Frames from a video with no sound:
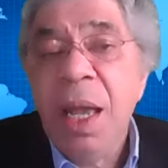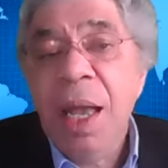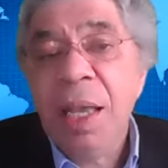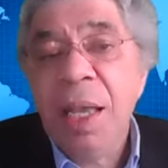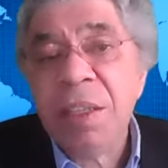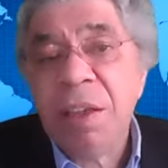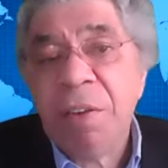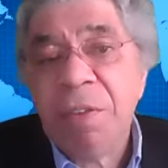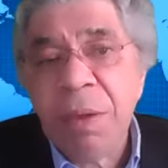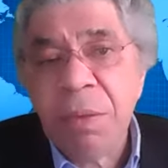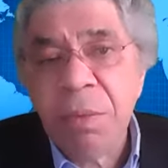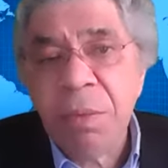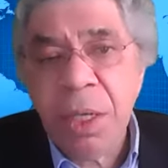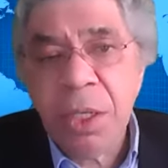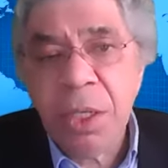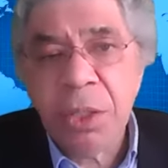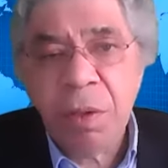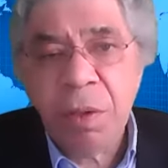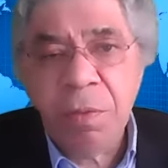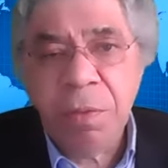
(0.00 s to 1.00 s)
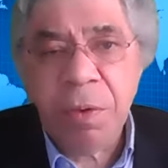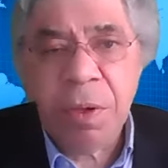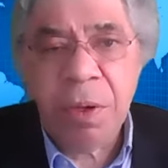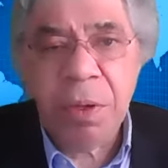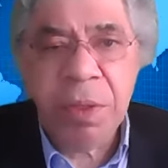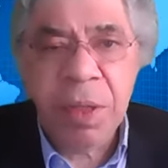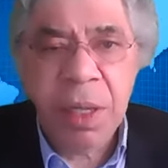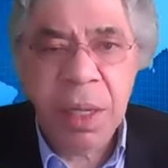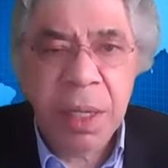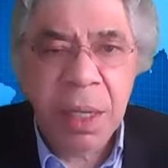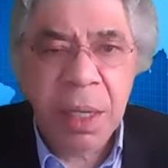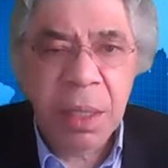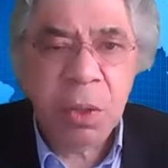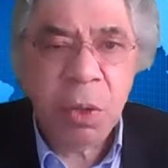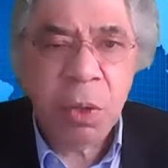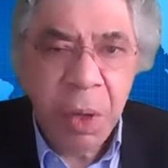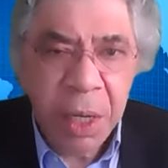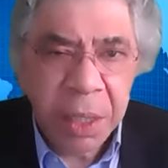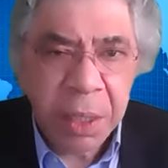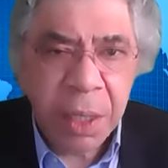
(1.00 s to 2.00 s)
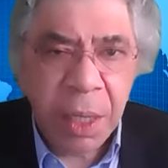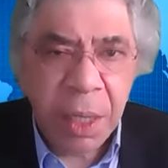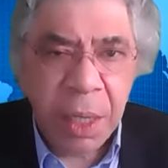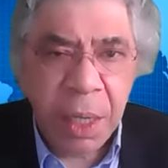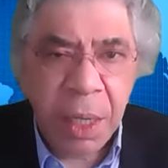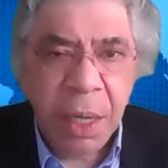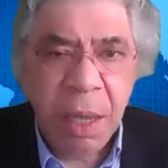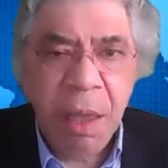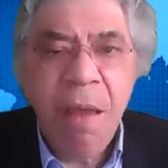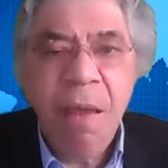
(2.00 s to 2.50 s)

as a foundation for thinking critically,